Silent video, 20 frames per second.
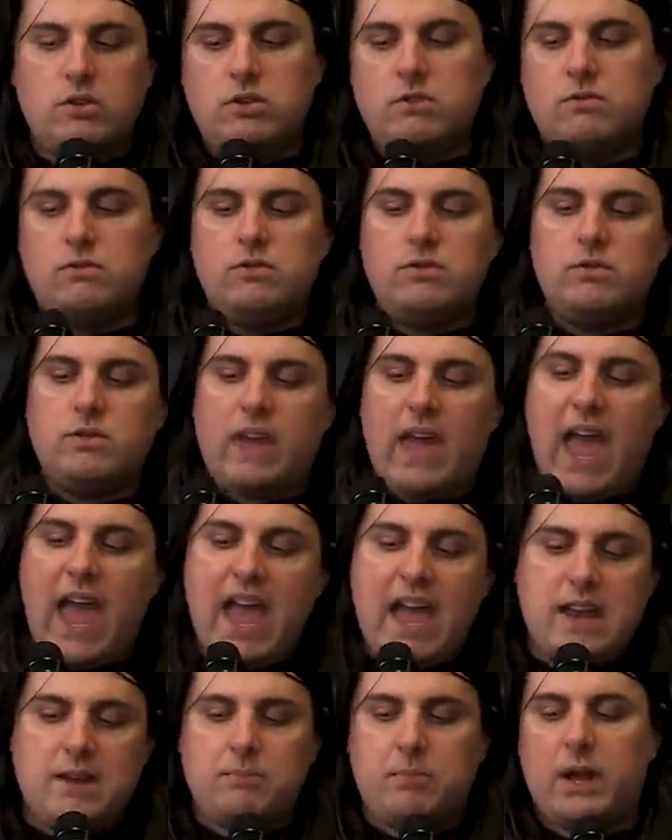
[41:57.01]
you you
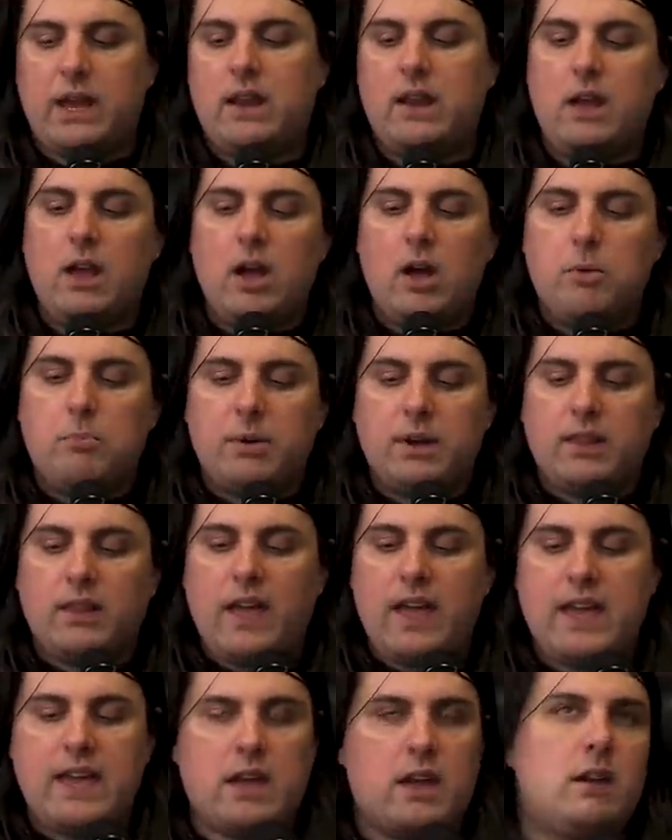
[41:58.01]
can, but but
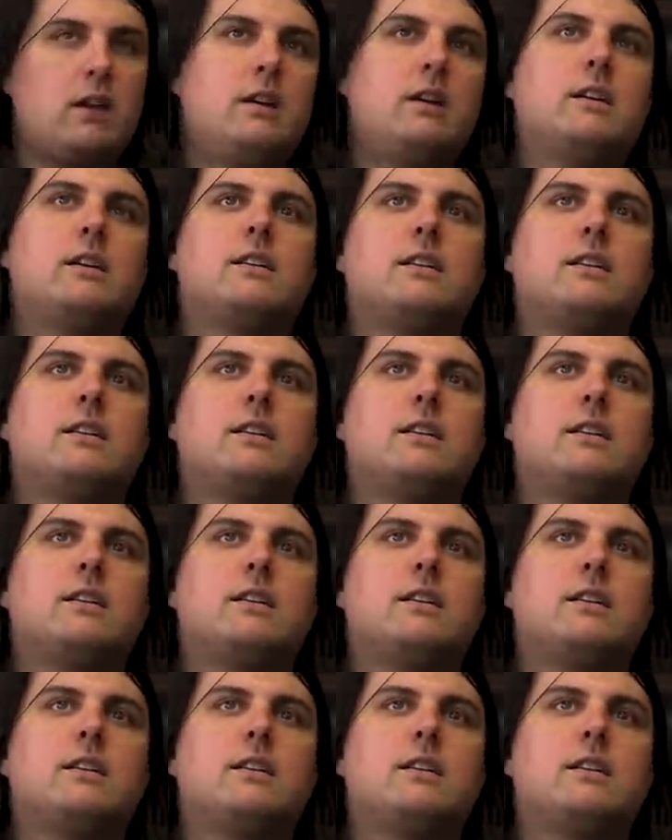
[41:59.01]
like,